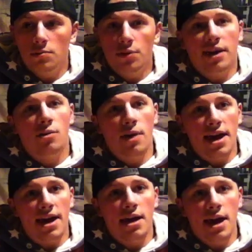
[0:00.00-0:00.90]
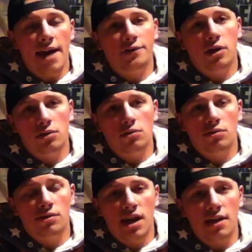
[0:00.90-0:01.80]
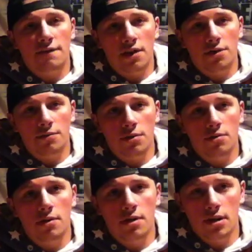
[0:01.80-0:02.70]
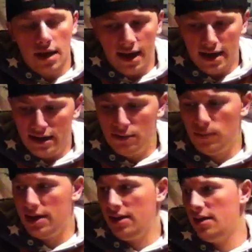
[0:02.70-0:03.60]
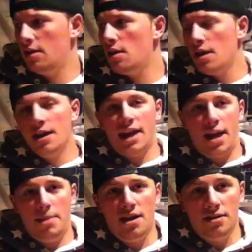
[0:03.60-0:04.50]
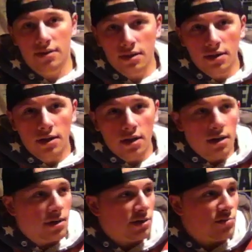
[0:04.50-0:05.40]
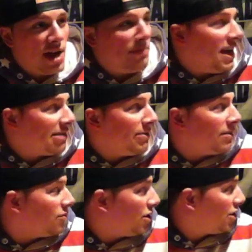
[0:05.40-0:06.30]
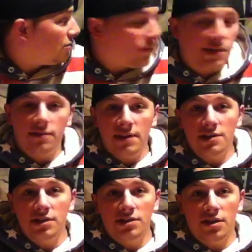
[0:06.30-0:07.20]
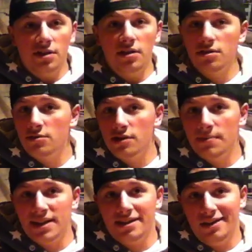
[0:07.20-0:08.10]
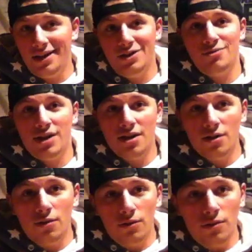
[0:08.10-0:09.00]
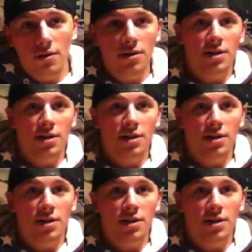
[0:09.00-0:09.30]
break away after our locals kind of fell through, and we came here to my basement, which was eventually turned into just basically a Yu-Gi-Oh